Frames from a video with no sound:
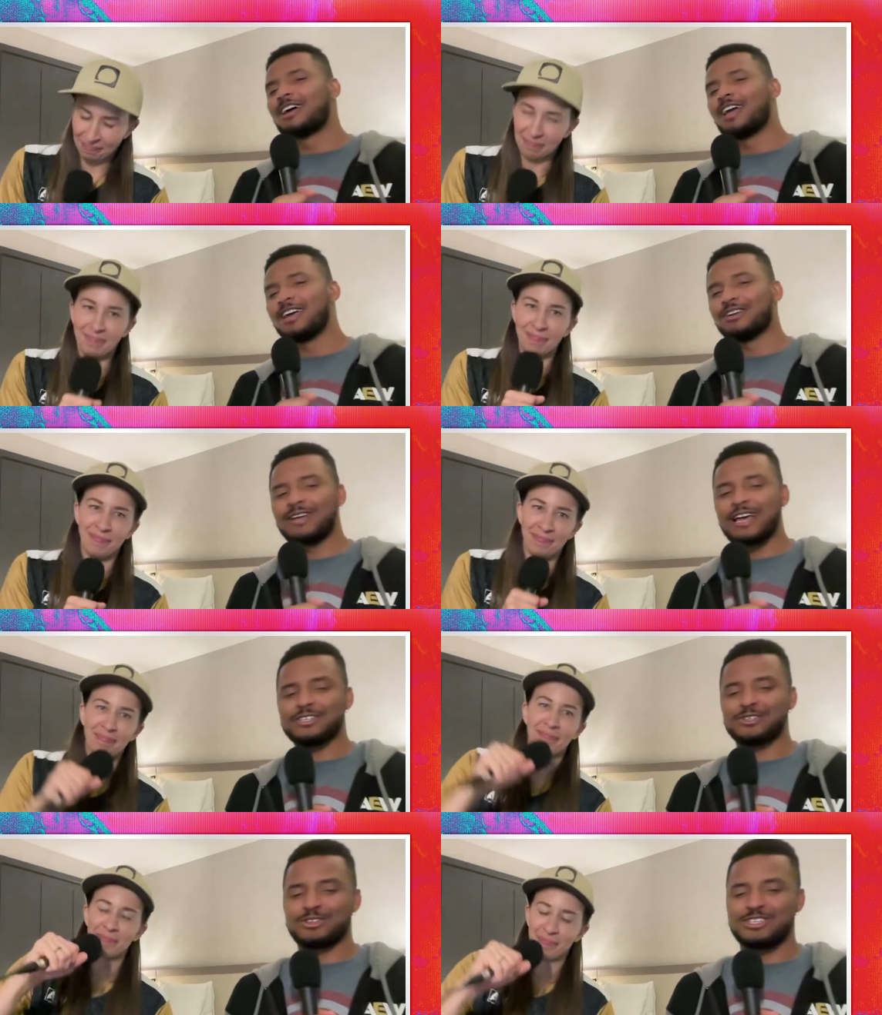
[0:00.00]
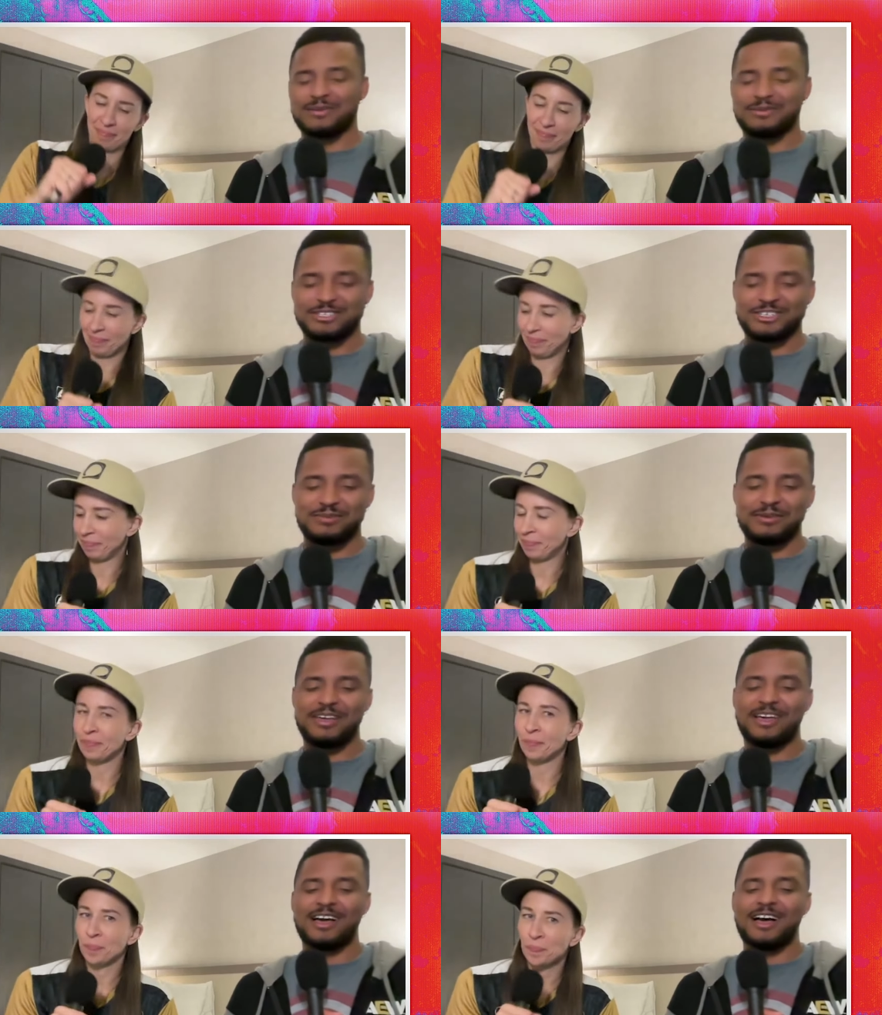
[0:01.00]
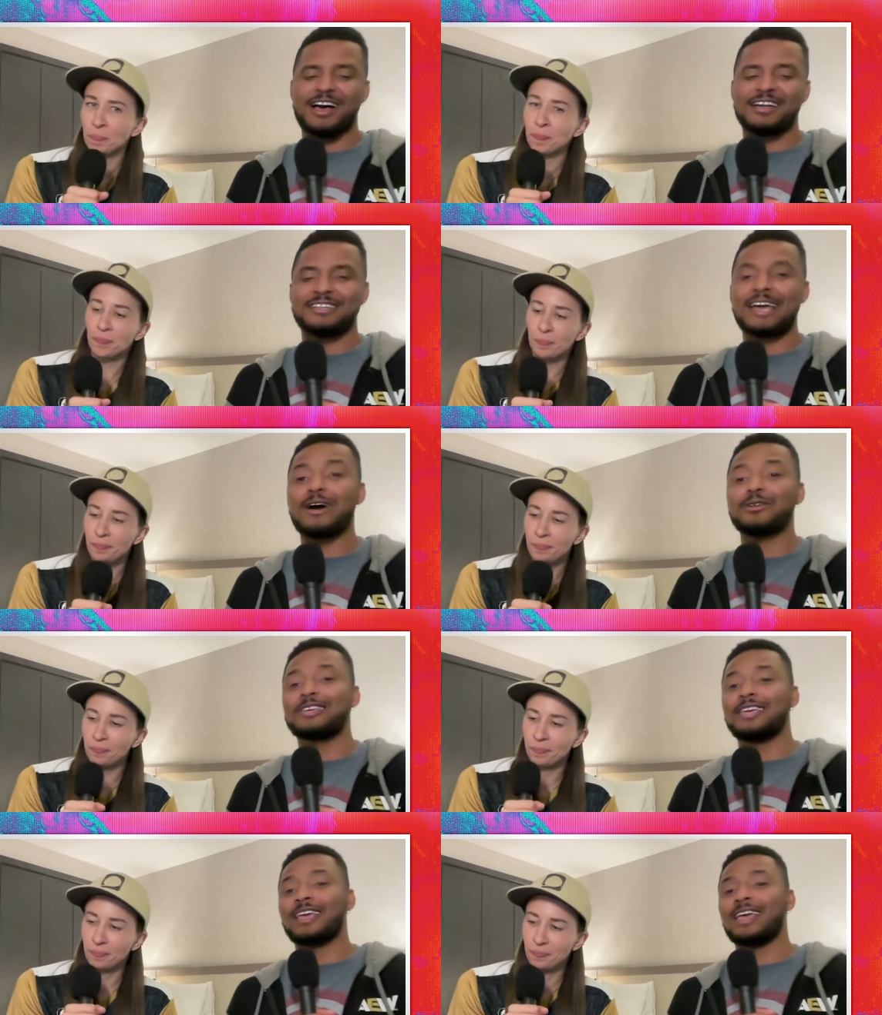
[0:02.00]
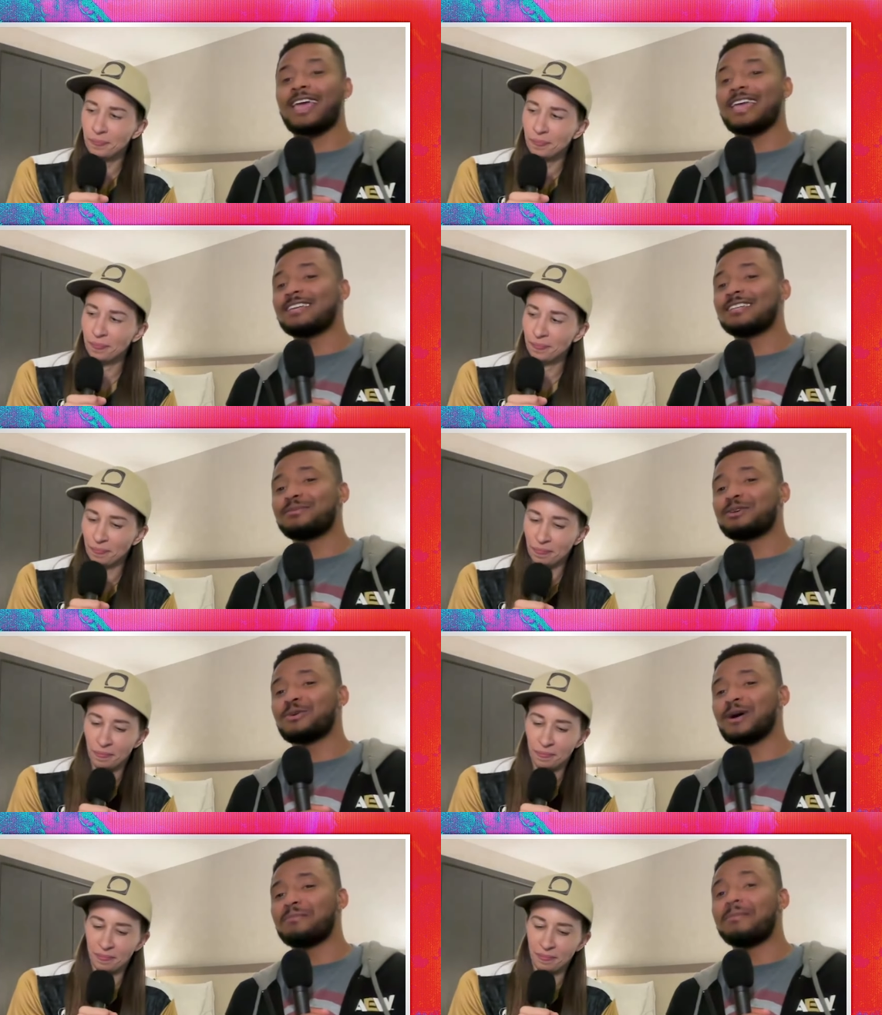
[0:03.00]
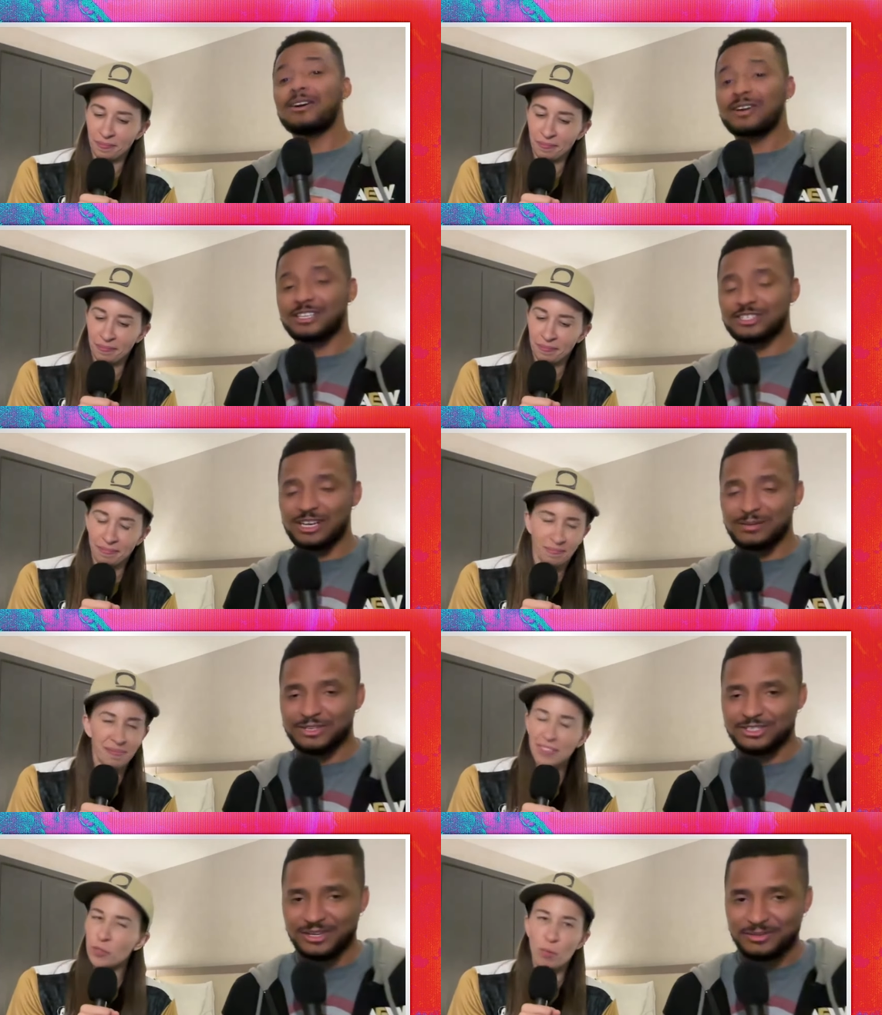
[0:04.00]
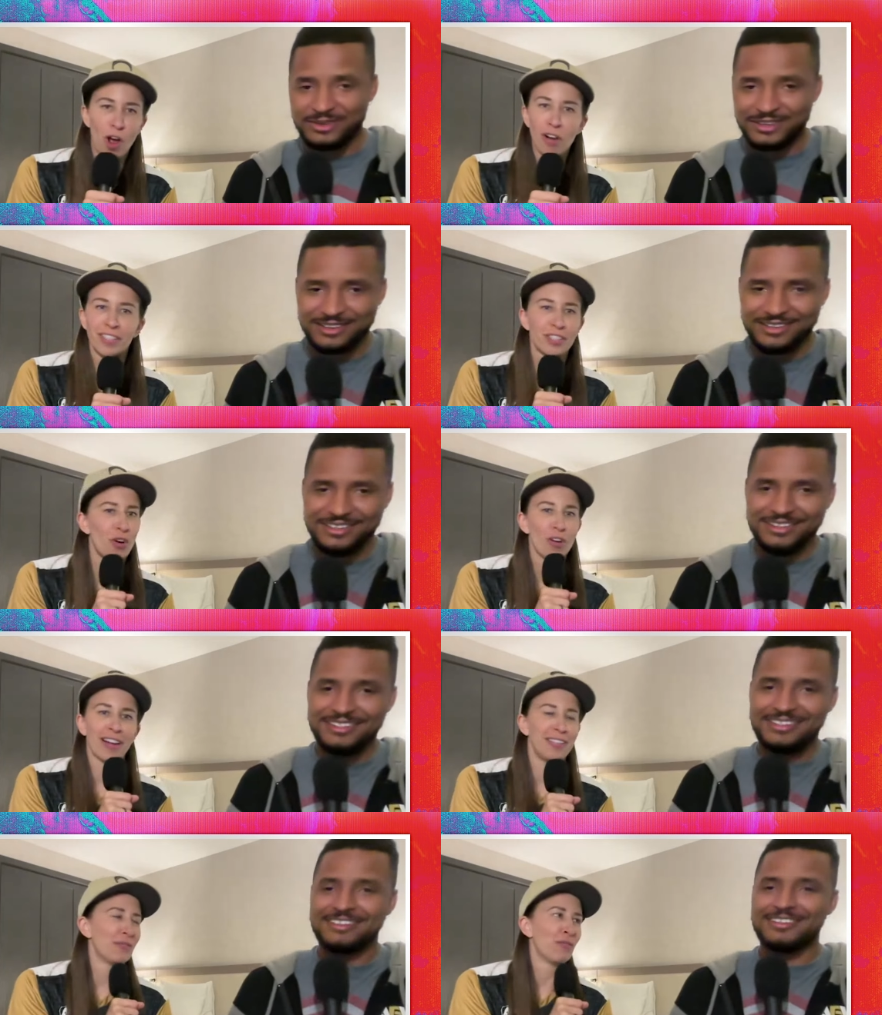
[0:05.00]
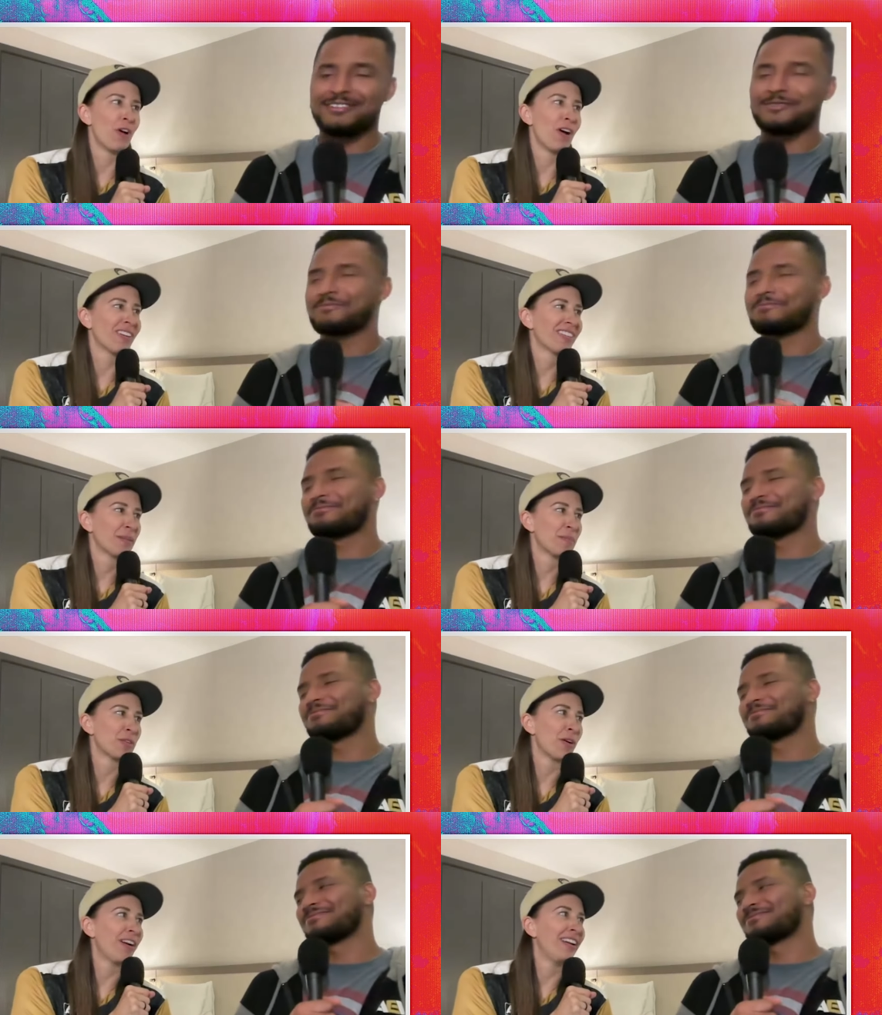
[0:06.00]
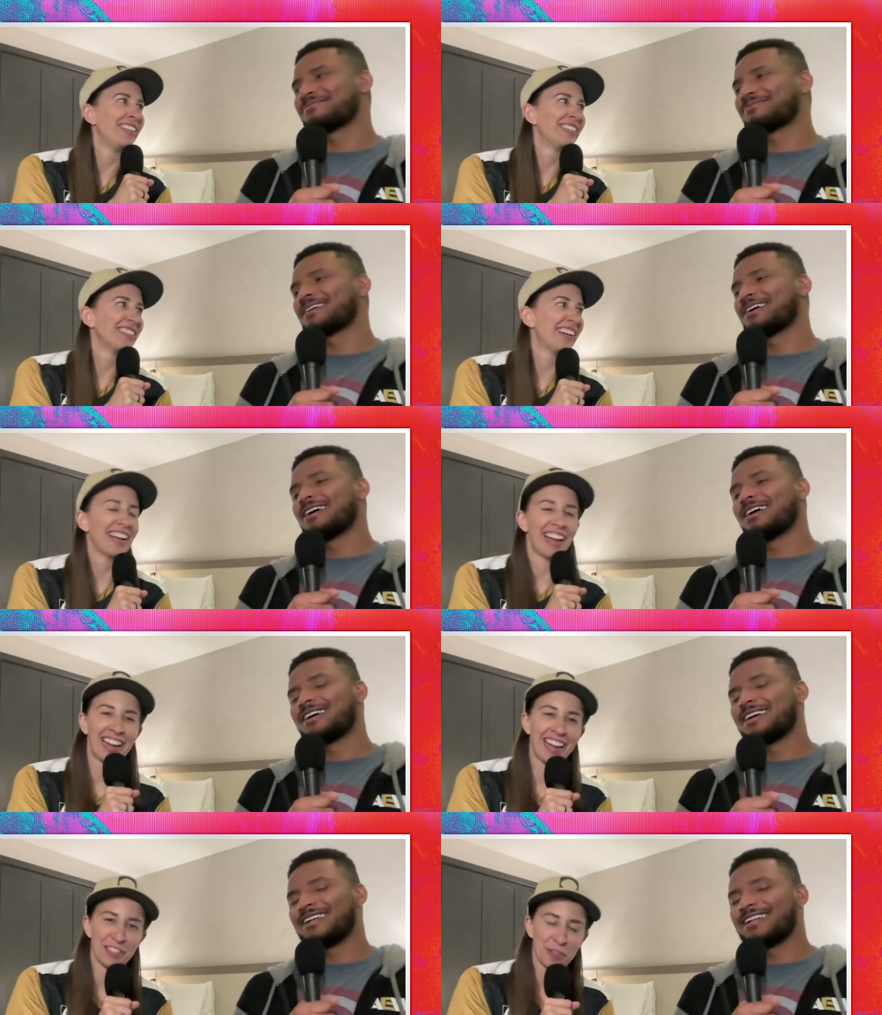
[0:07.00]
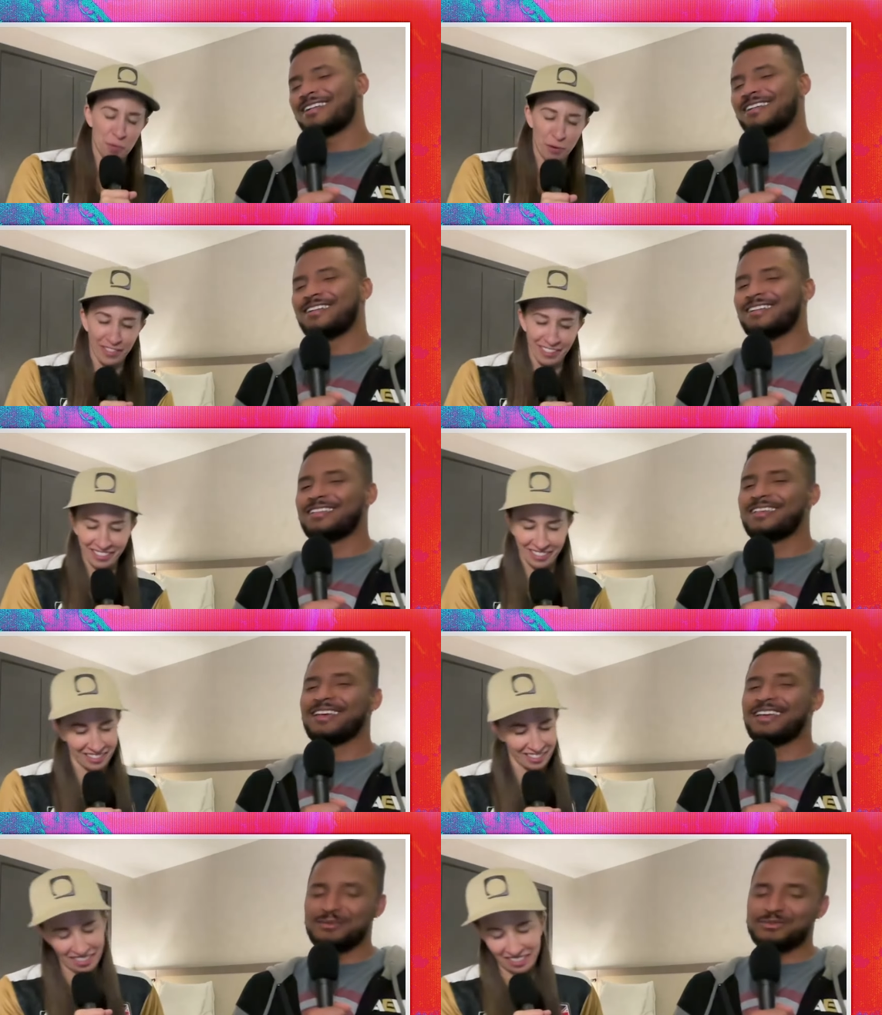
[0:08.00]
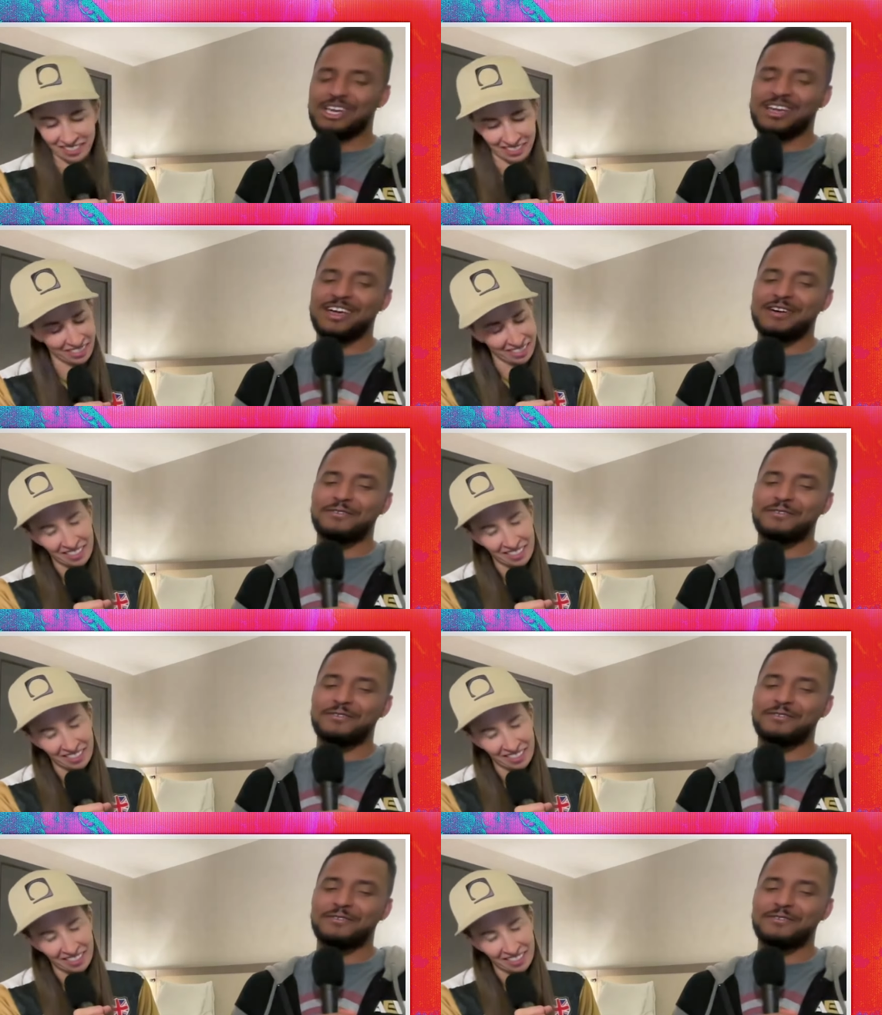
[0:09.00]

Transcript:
Speaker 1: mm-hmm. international championship, uh, now the AEW American Championship. It's wrong.
Speaker 2: It's all kinds of wrong. I'm sorry. I, I can't support this. It's...
Speaker 1: MJF